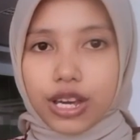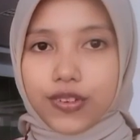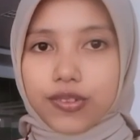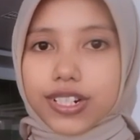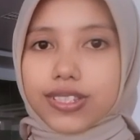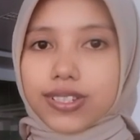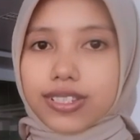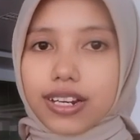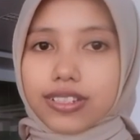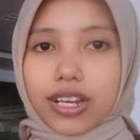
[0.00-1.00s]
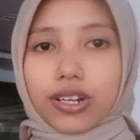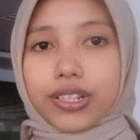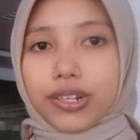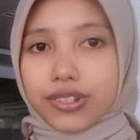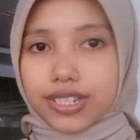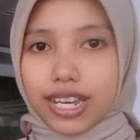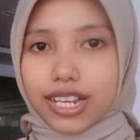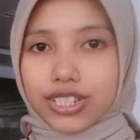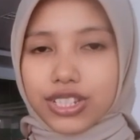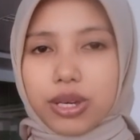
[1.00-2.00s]
If you were to study
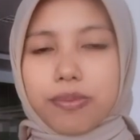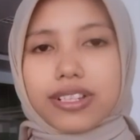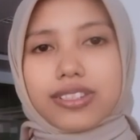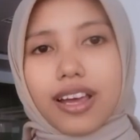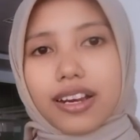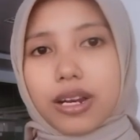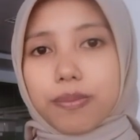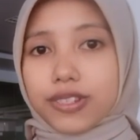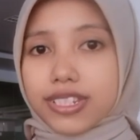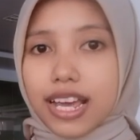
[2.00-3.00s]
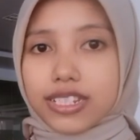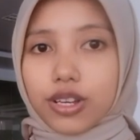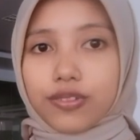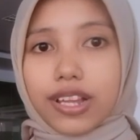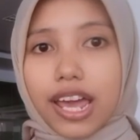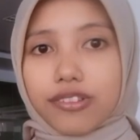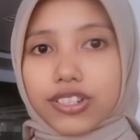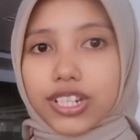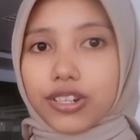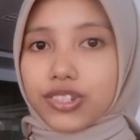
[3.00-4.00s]
psycholinguistics, you might study the process of
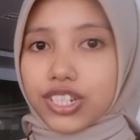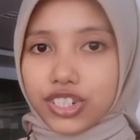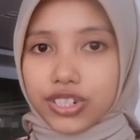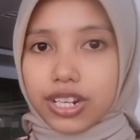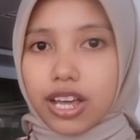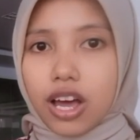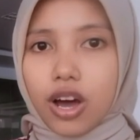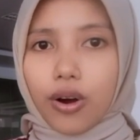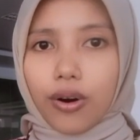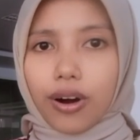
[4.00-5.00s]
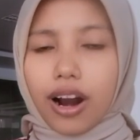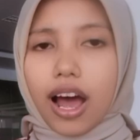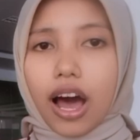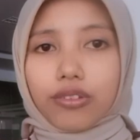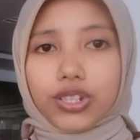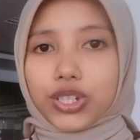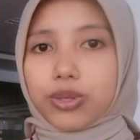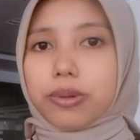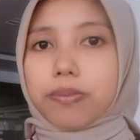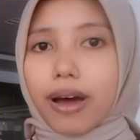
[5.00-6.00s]
language acquisition, or how the
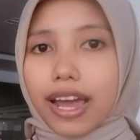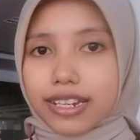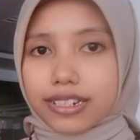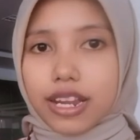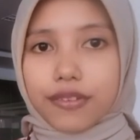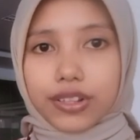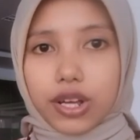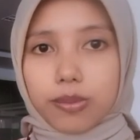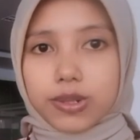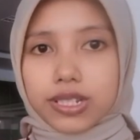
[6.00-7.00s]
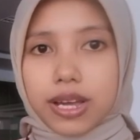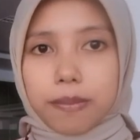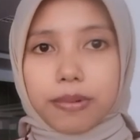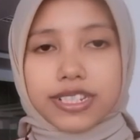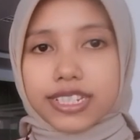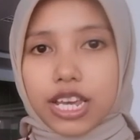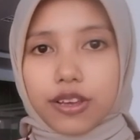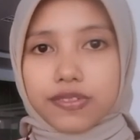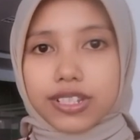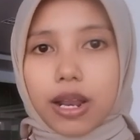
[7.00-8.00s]
human mind develops,
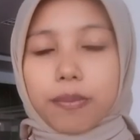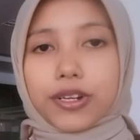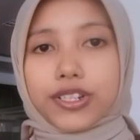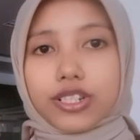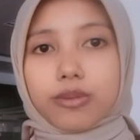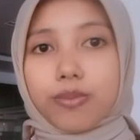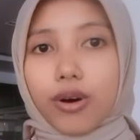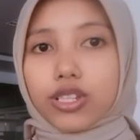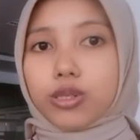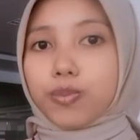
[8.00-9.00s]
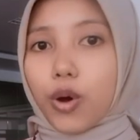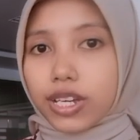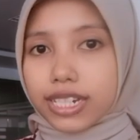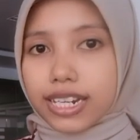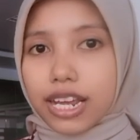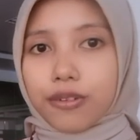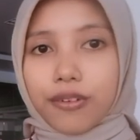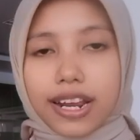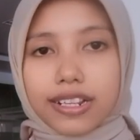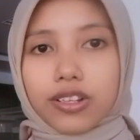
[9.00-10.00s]
perceives, and produces both spoken
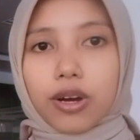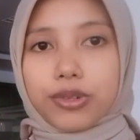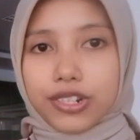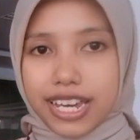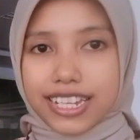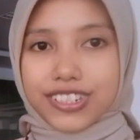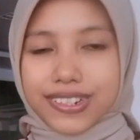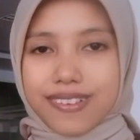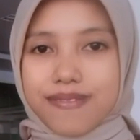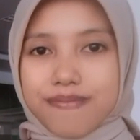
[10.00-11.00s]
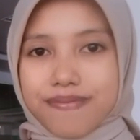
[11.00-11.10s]
and written communication.